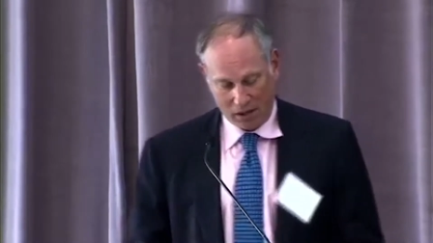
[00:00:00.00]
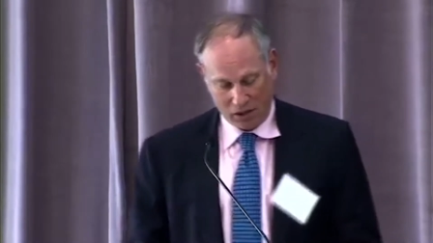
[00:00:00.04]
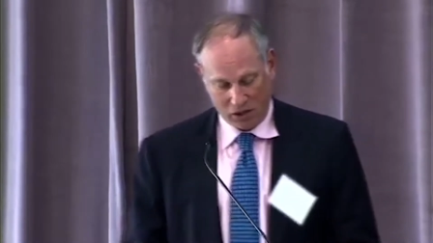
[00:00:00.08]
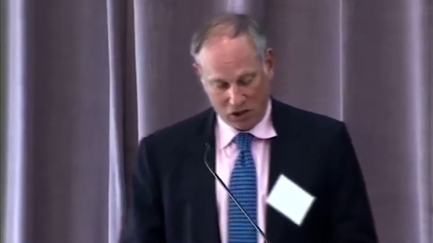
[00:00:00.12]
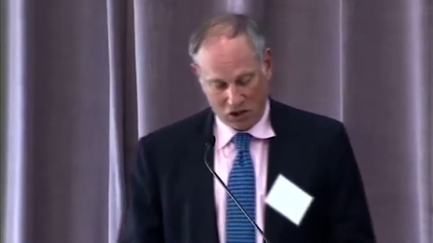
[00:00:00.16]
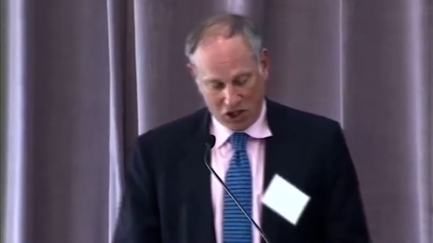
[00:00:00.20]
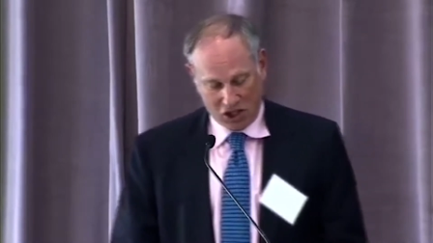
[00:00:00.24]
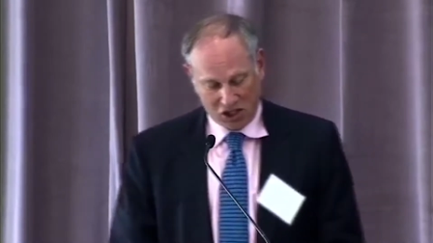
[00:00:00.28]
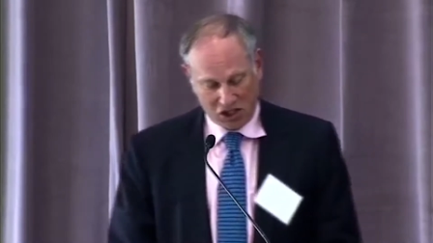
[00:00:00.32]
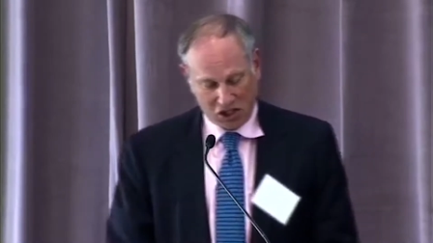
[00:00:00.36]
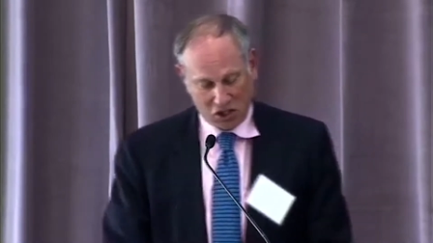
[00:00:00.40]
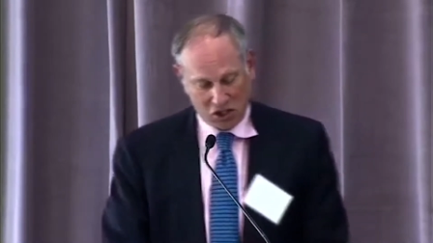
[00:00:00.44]

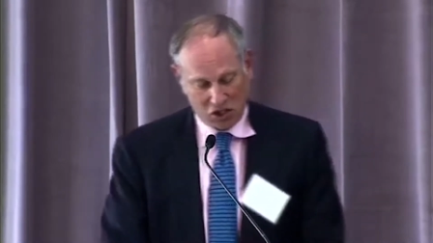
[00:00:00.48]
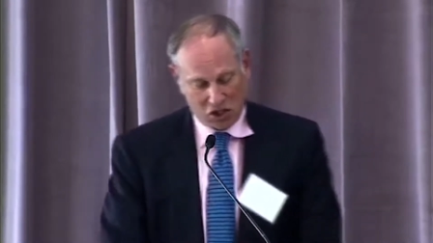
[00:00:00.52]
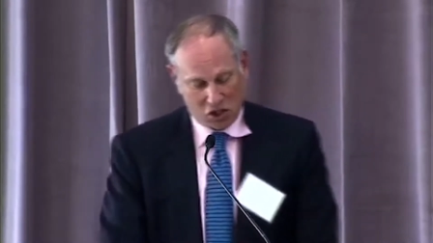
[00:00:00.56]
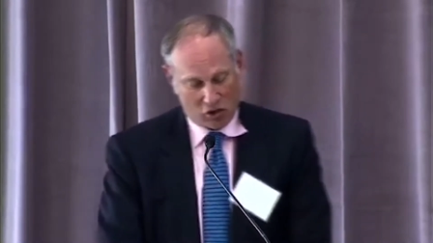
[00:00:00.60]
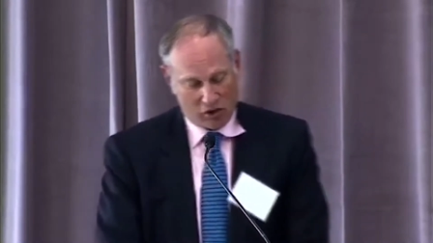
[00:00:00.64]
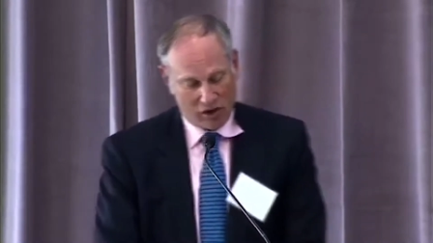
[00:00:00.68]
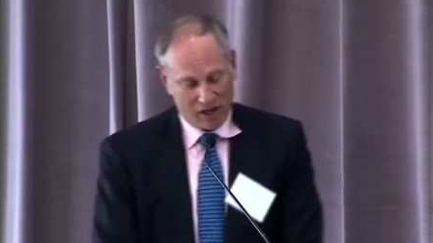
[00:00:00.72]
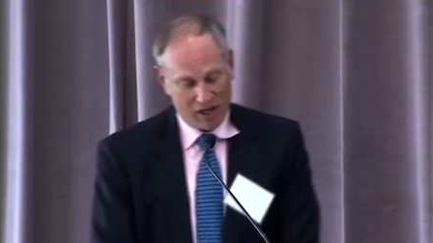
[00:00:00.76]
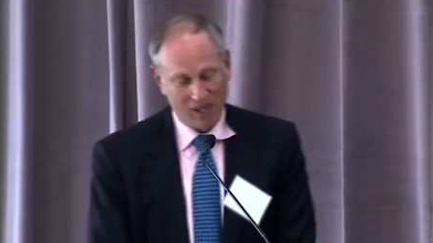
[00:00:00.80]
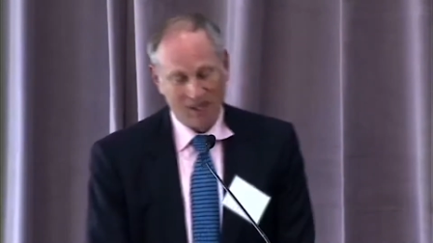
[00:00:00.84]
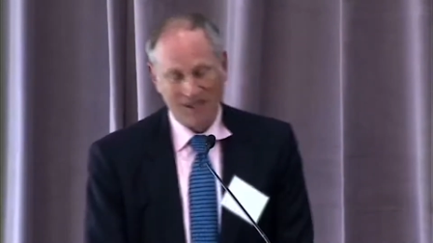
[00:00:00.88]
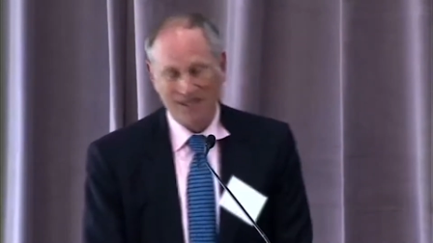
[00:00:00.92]
just as there
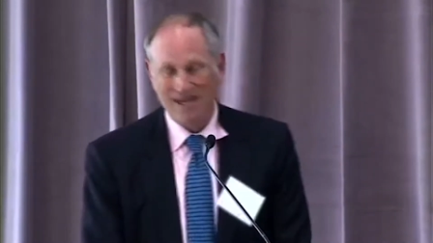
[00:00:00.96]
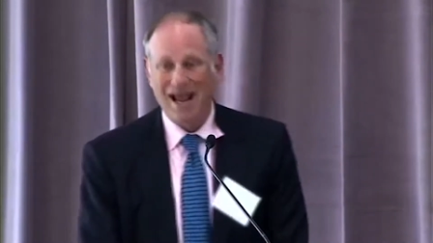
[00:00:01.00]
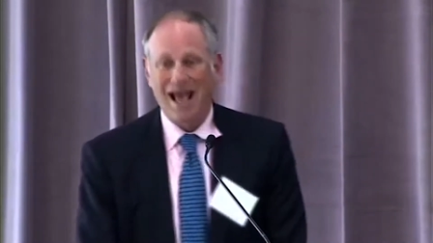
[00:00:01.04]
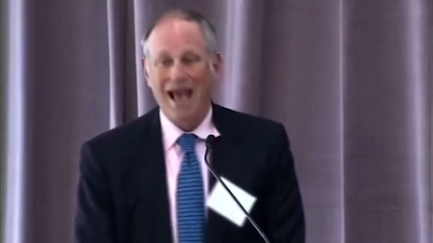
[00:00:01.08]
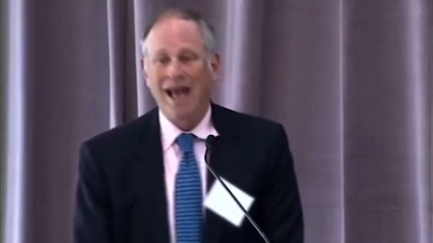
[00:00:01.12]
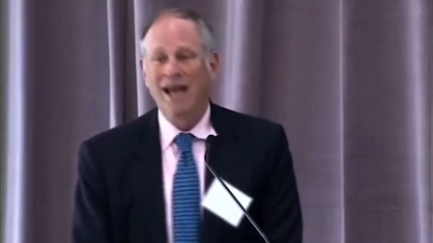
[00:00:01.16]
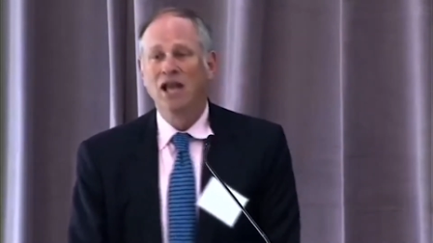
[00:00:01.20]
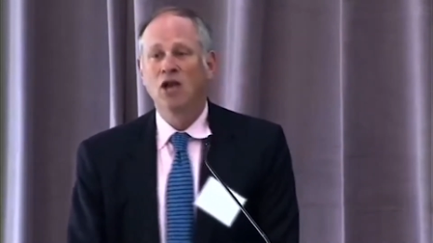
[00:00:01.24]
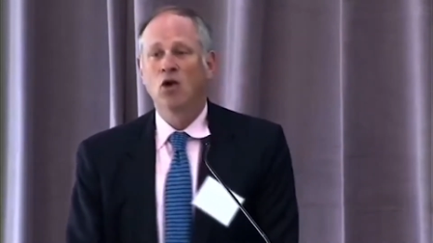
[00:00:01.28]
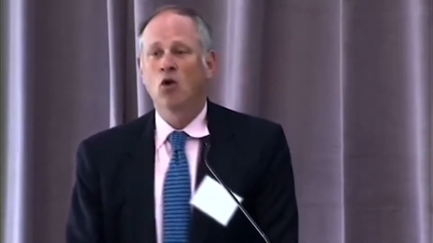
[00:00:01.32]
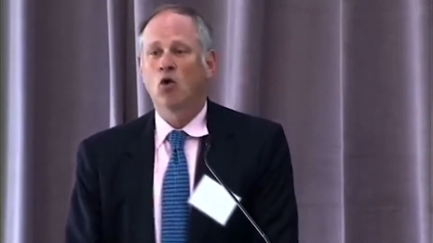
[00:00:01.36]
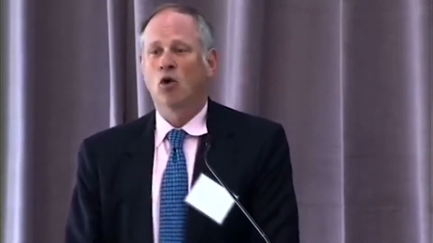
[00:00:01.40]
is in
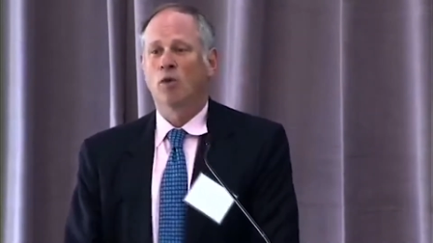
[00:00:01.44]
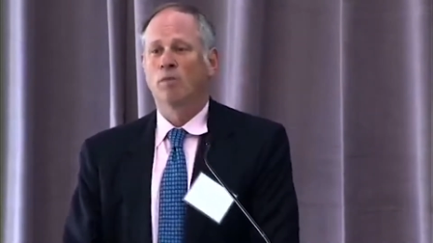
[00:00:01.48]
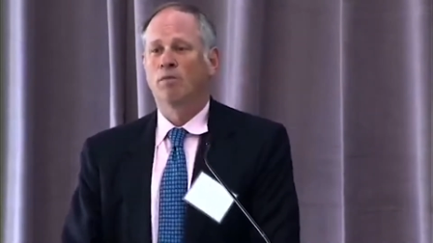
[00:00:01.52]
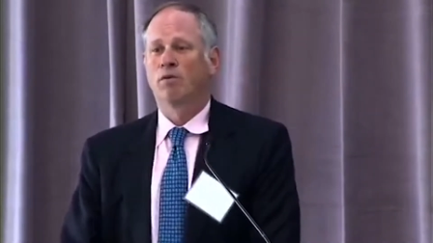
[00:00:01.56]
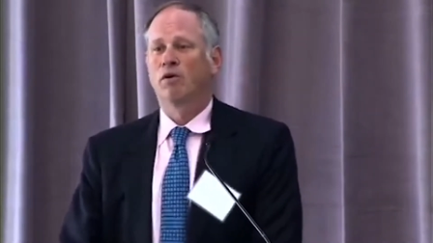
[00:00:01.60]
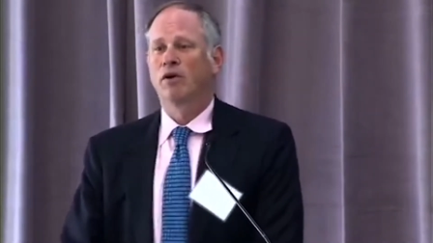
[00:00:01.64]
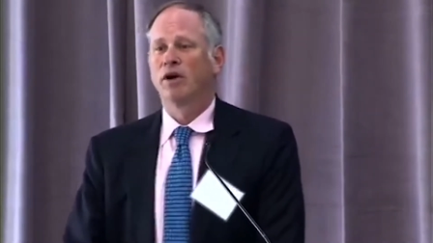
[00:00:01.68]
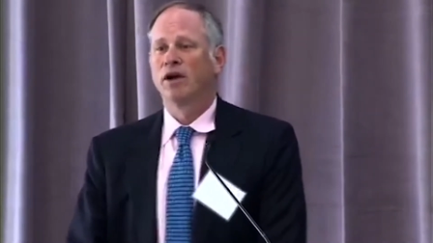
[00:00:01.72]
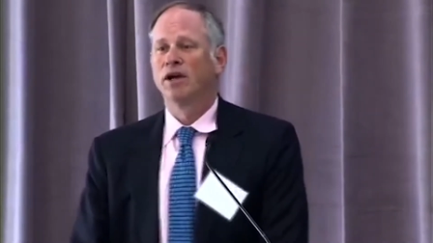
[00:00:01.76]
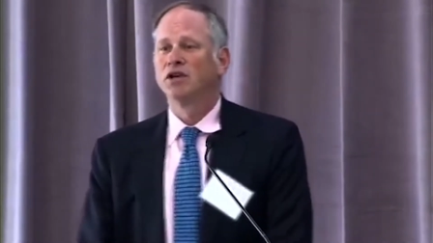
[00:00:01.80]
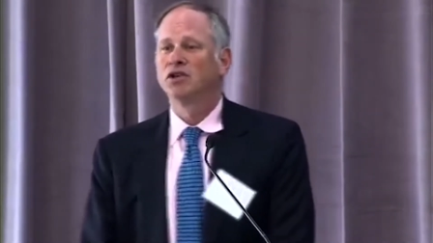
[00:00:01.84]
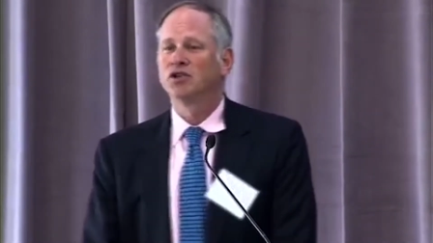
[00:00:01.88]
any
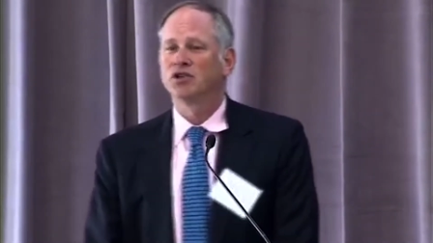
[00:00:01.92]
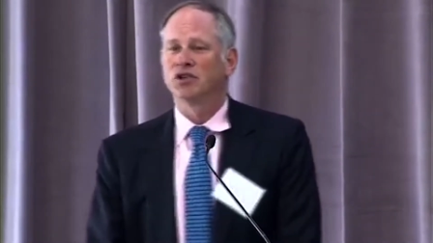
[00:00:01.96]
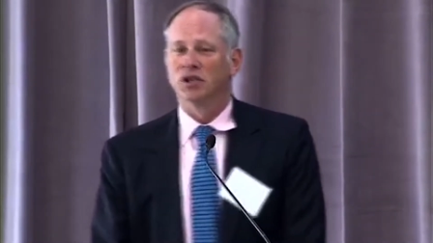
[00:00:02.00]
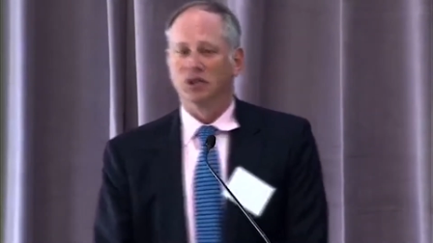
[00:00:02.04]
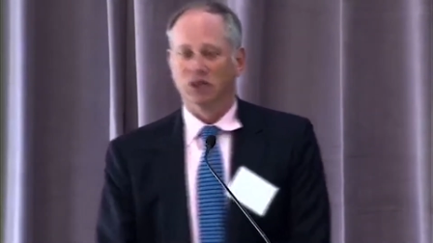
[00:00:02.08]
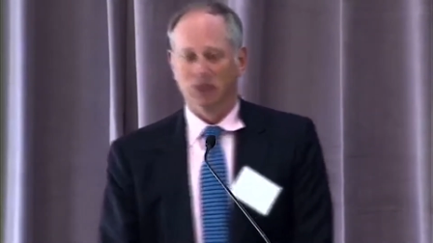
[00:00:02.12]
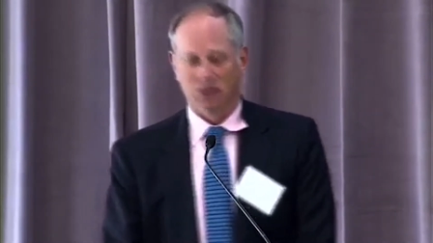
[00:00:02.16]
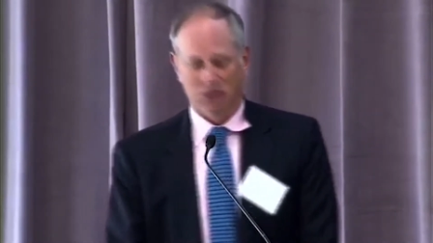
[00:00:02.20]
corporation.